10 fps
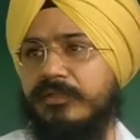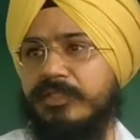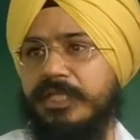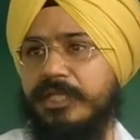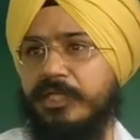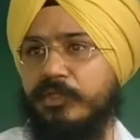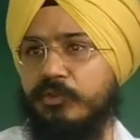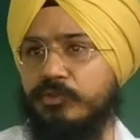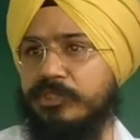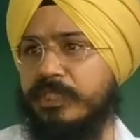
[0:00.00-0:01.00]
the
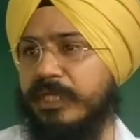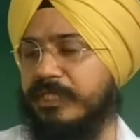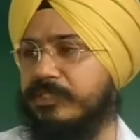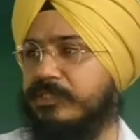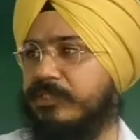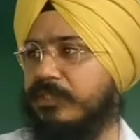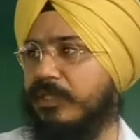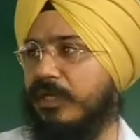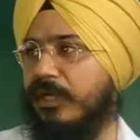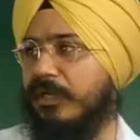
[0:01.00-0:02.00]
induced currents
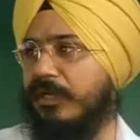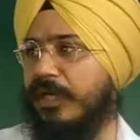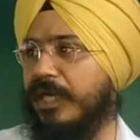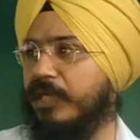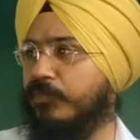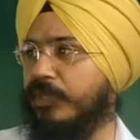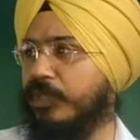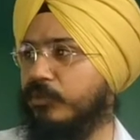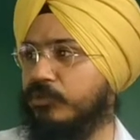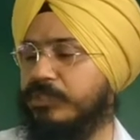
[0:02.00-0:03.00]
are
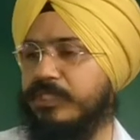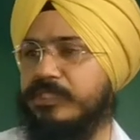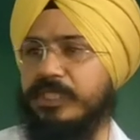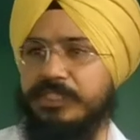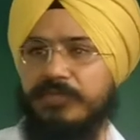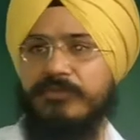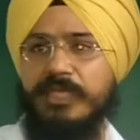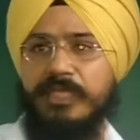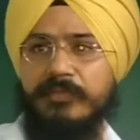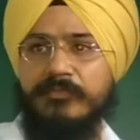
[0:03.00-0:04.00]
produced in such a
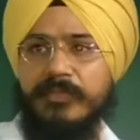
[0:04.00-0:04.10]
way